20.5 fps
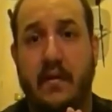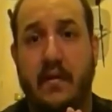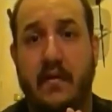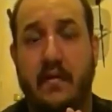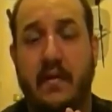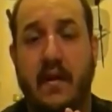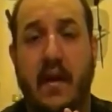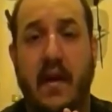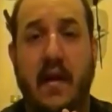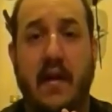
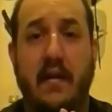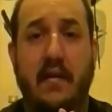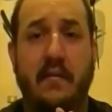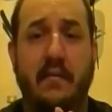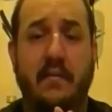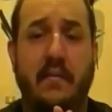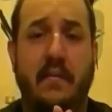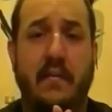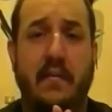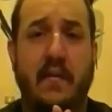
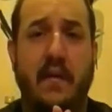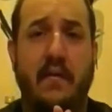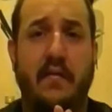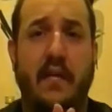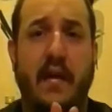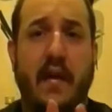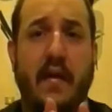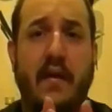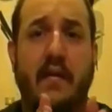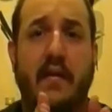say
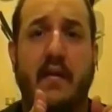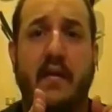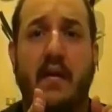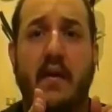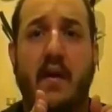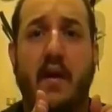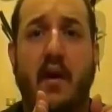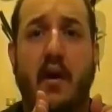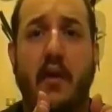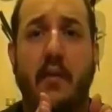stuff like
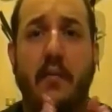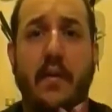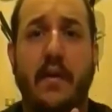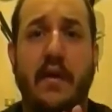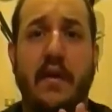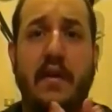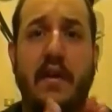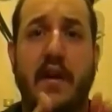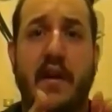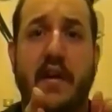our
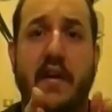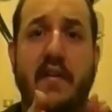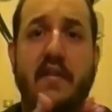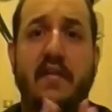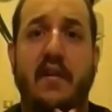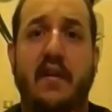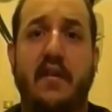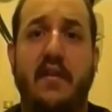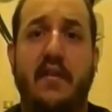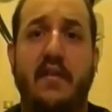military
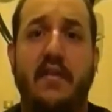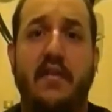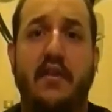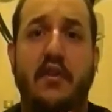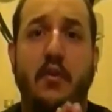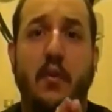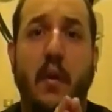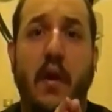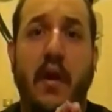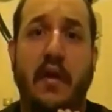is under
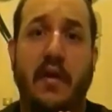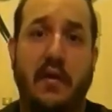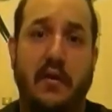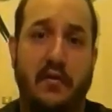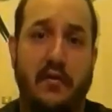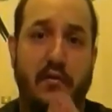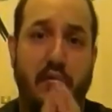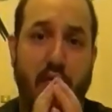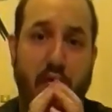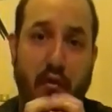UN
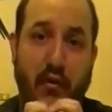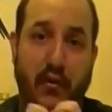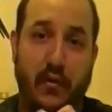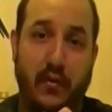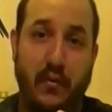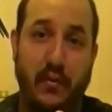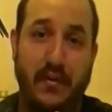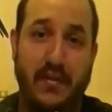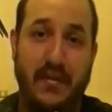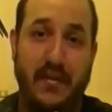control,
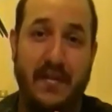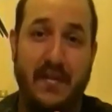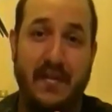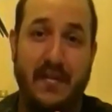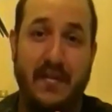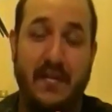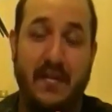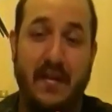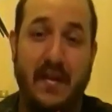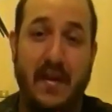which
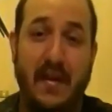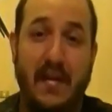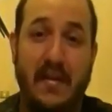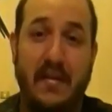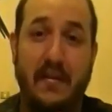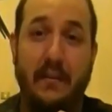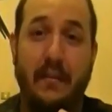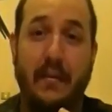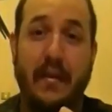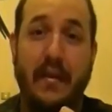is
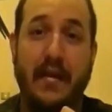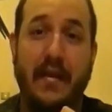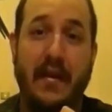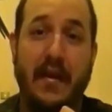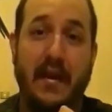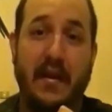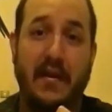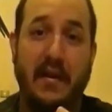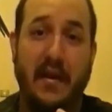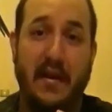
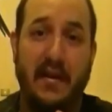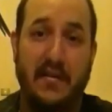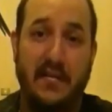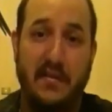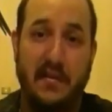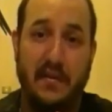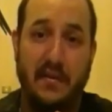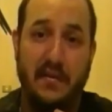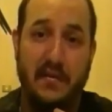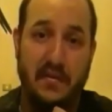completely
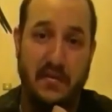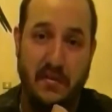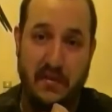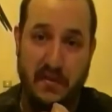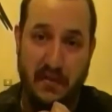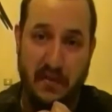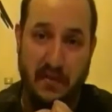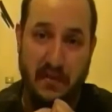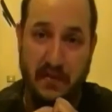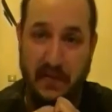
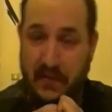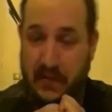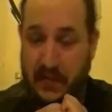unconstitutional.